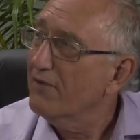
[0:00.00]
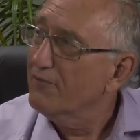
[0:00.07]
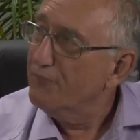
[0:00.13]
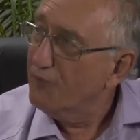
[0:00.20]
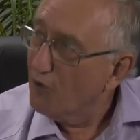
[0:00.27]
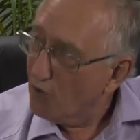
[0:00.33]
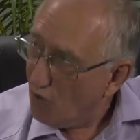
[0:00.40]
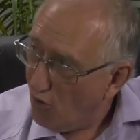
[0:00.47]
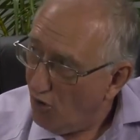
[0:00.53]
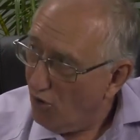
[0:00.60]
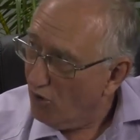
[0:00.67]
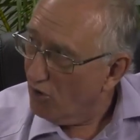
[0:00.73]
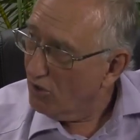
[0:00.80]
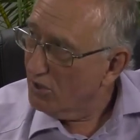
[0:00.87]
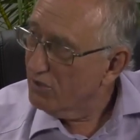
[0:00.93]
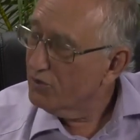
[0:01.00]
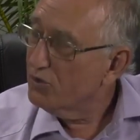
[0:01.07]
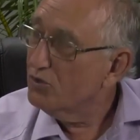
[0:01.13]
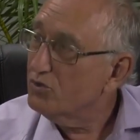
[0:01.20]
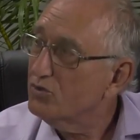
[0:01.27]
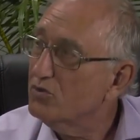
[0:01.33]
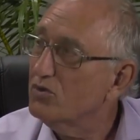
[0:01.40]
for all
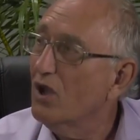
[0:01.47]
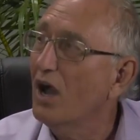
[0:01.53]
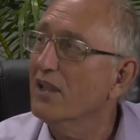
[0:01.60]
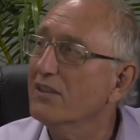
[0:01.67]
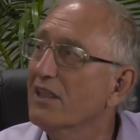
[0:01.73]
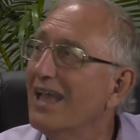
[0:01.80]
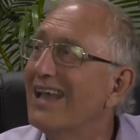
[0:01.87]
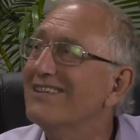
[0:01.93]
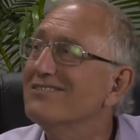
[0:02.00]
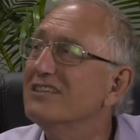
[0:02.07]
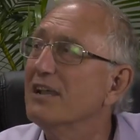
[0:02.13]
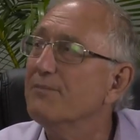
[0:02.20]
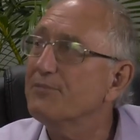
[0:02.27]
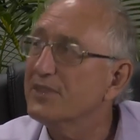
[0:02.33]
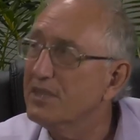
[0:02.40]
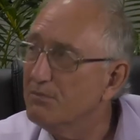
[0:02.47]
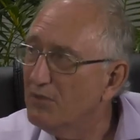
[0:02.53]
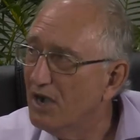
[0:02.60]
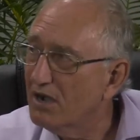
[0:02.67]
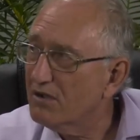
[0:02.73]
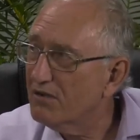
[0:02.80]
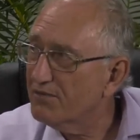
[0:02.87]
who do not accept the
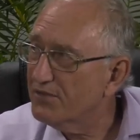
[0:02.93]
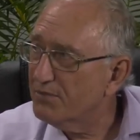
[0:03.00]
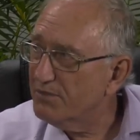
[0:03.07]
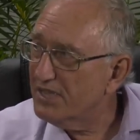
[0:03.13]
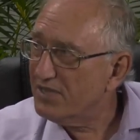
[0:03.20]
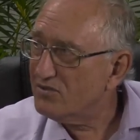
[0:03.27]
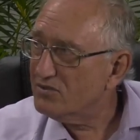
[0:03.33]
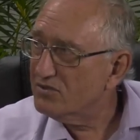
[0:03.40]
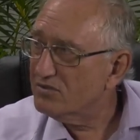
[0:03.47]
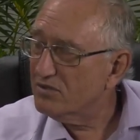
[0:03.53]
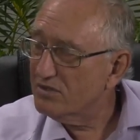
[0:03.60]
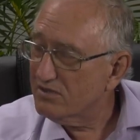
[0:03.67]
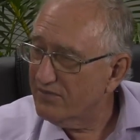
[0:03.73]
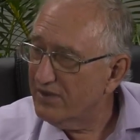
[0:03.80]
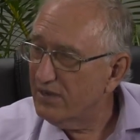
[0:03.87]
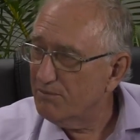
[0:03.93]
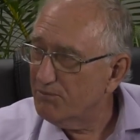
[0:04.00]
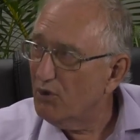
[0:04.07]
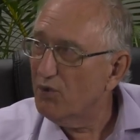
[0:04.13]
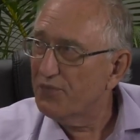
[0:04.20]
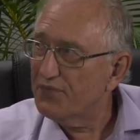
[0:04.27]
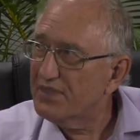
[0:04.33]
mark of the beast. So it's very
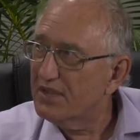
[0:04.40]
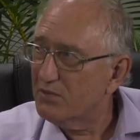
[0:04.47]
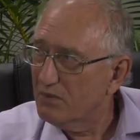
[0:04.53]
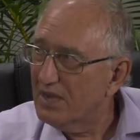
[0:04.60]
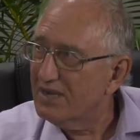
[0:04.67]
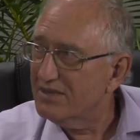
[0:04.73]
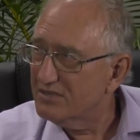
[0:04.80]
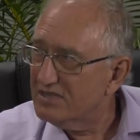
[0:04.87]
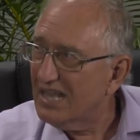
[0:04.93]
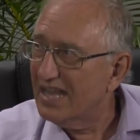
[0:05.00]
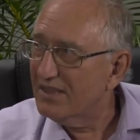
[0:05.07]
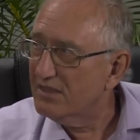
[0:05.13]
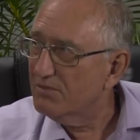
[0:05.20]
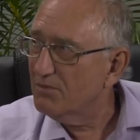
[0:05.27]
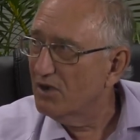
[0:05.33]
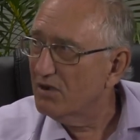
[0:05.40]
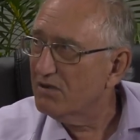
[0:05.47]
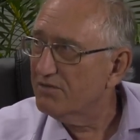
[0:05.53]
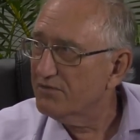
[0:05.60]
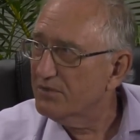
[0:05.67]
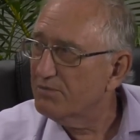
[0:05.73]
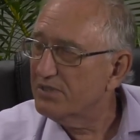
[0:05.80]
important that we understand the mark
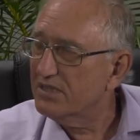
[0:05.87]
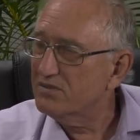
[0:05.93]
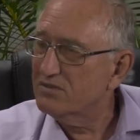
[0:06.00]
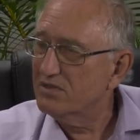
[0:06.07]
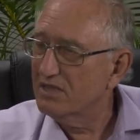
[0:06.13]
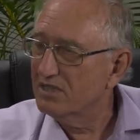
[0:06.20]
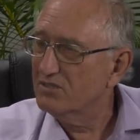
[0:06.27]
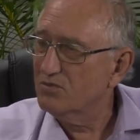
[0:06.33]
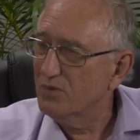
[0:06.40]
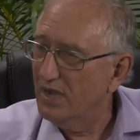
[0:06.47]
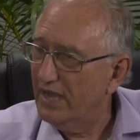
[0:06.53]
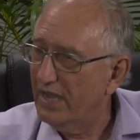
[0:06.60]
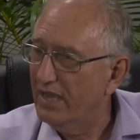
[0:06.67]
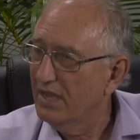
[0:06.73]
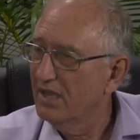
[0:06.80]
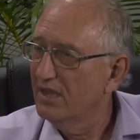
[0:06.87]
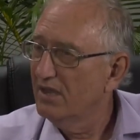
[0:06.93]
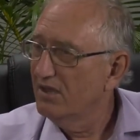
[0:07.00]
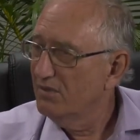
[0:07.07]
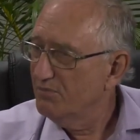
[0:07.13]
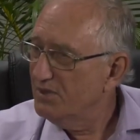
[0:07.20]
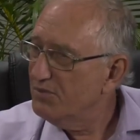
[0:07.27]
of the beast. That's why
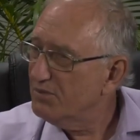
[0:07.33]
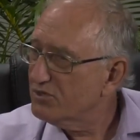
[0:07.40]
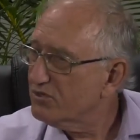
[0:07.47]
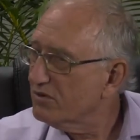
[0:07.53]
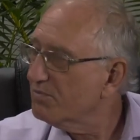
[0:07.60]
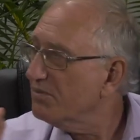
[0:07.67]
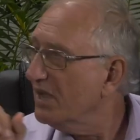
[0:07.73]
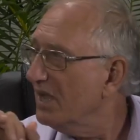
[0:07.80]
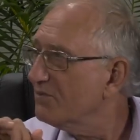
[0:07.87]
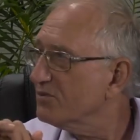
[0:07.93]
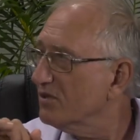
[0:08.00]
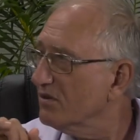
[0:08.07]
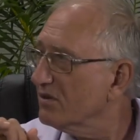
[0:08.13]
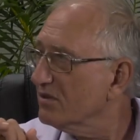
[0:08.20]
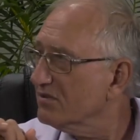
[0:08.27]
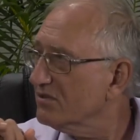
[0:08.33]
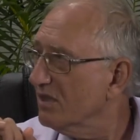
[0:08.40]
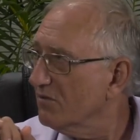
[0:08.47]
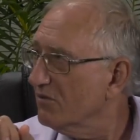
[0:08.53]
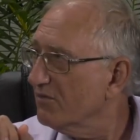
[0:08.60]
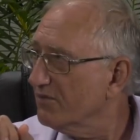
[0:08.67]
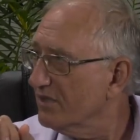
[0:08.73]
people should perhaps look at
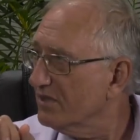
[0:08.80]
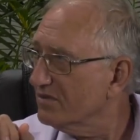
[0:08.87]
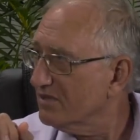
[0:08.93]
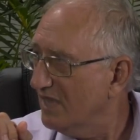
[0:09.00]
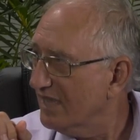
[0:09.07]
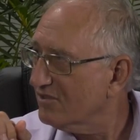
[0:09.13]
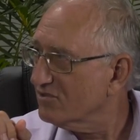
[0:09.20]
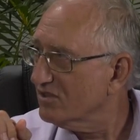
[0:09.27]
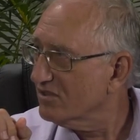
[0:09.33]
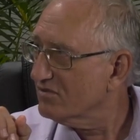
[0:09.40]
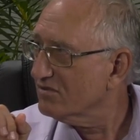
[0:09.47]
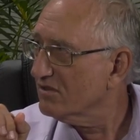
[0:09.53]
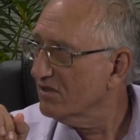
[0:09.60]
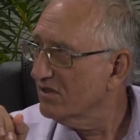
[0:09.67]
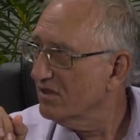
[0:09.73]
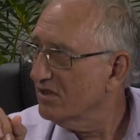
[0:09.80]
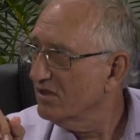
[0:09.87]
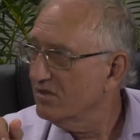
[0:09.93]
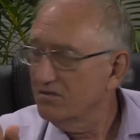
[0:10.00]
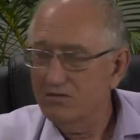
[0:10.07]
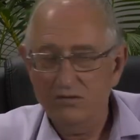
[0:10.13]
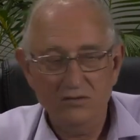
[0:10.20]
some of these lectures
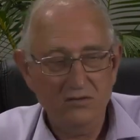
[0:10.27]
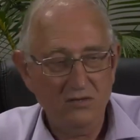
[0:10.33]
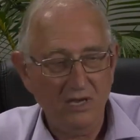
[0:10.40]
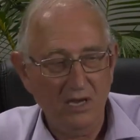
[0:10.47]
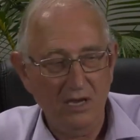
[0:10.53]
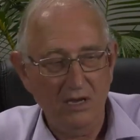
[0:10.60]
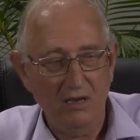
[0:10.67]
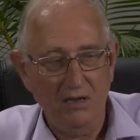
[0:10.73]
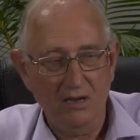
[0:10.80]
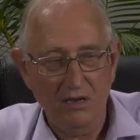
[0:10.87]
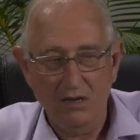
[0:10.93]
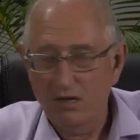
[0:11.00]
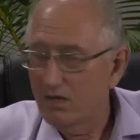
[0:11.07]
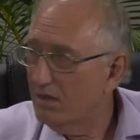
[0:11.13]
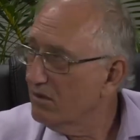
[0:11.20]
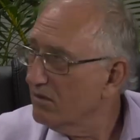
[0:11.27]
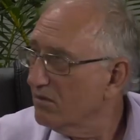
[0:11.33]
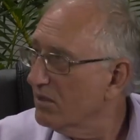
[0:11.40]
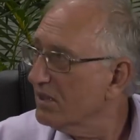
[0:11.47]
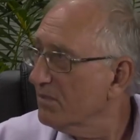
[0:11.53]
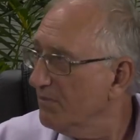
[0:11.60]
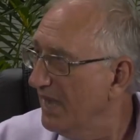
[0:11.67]
to see
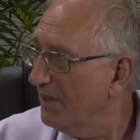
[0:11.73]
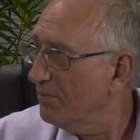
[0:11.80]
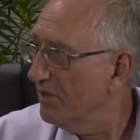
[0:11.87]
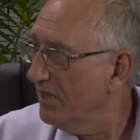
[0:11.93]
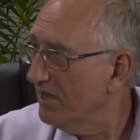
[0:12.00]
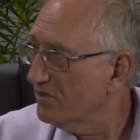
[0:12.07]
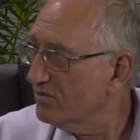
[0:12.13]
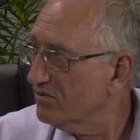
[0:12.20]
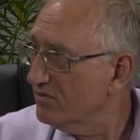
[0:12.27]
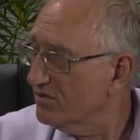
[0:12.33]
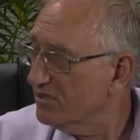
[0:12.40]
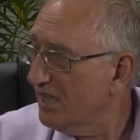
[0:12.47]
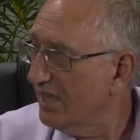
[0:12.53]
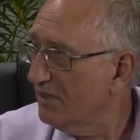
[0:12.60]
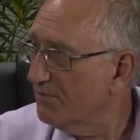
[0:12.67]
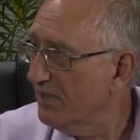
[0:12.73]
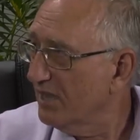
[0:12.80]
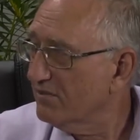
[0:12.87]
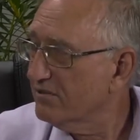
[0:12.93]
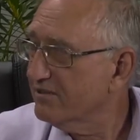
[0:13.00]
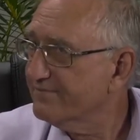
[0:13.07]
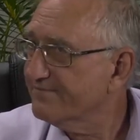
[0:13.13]
what the Bible has to say
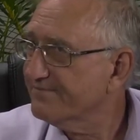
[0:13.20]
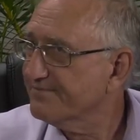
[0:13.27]
about it.